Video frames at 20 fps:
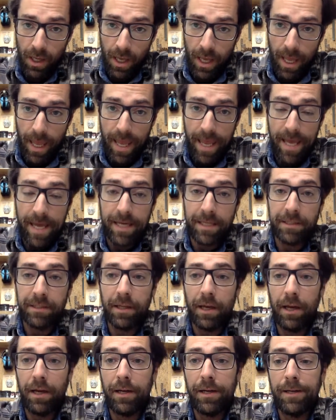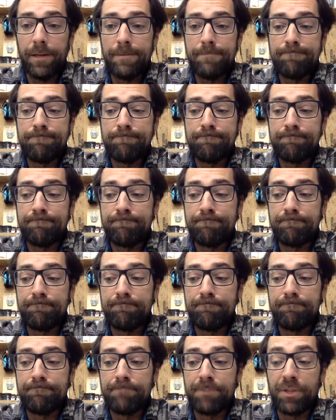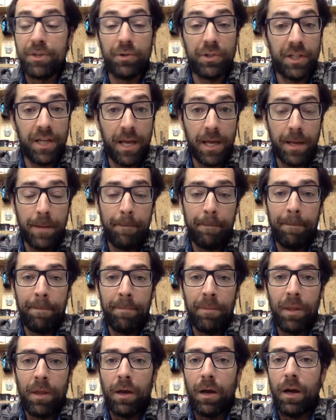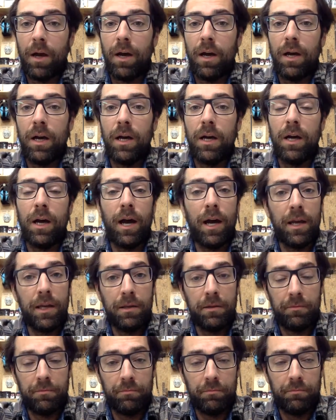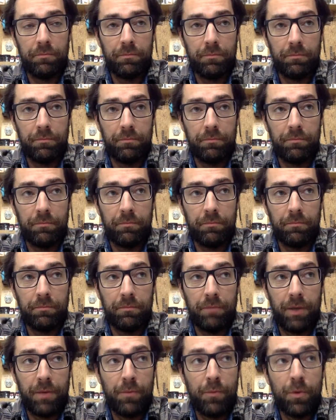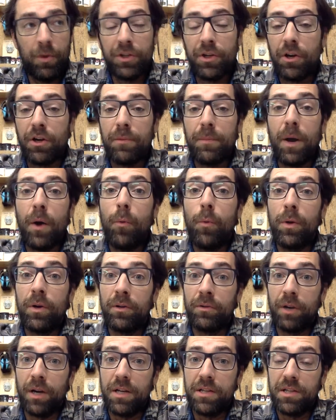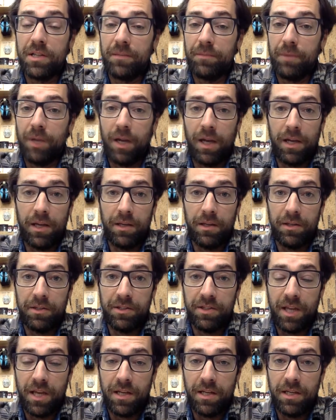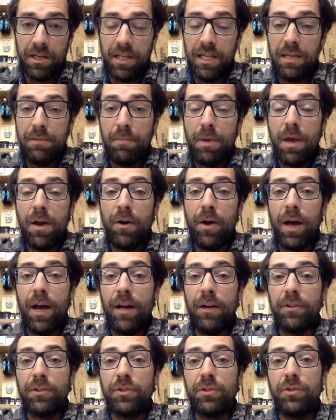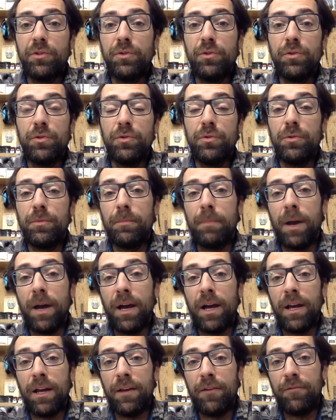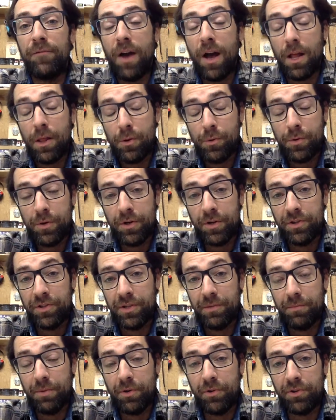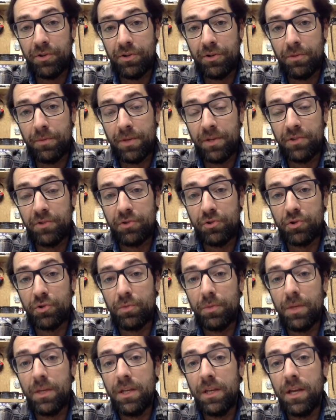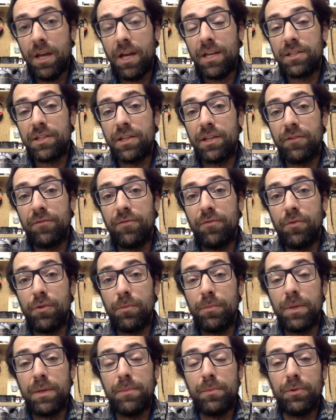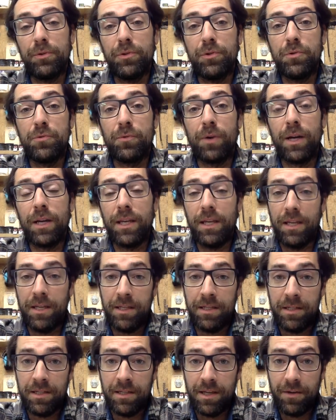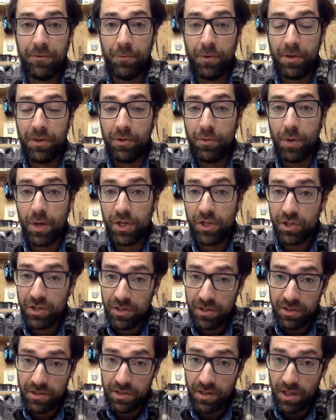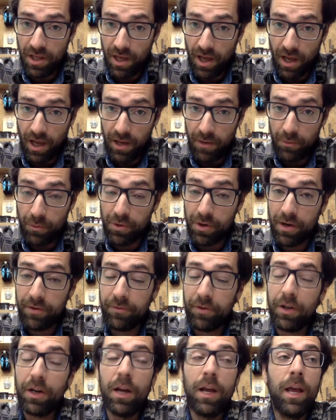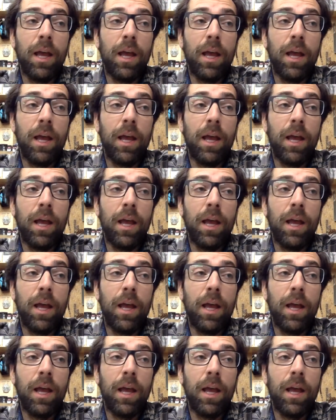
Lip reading: And so today, I and want to talk about winterizing. I sent an email out to my followers and posted on my social media asking for people to write in with questions that I will cover.